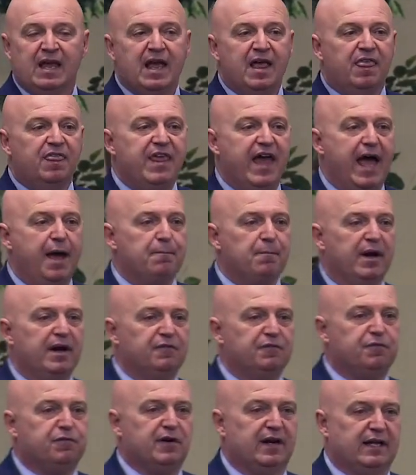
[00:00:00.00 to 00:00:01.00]
That, my
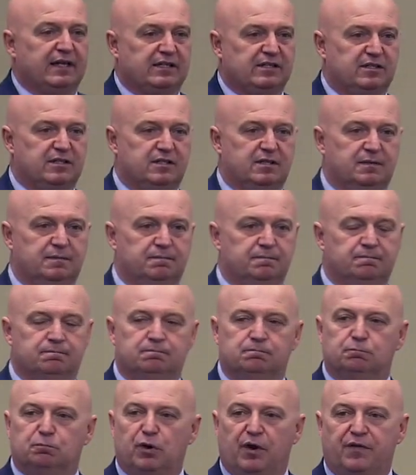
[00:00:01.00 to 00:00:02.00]
friends,
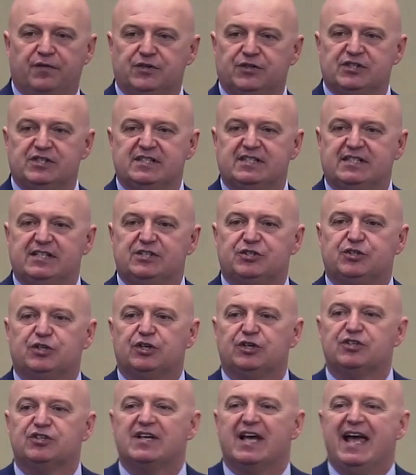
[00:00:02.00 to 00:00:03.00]
brothers and
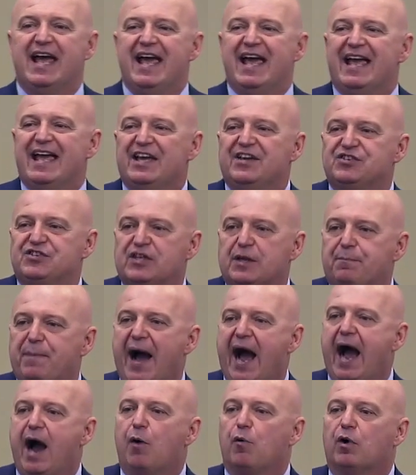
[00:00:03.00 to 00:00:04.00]
sisters, is the
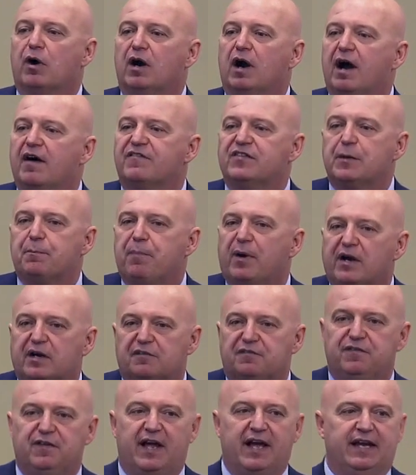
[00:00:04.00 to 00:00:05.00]
power of the
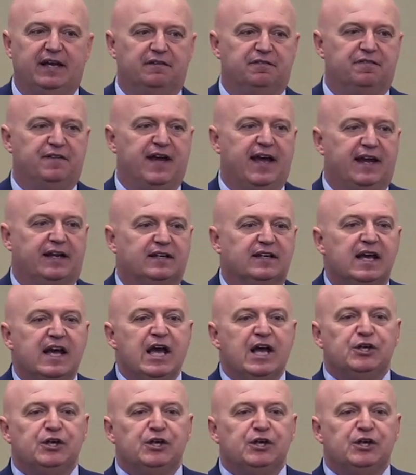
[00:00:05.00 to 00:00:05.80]
butterfly effect.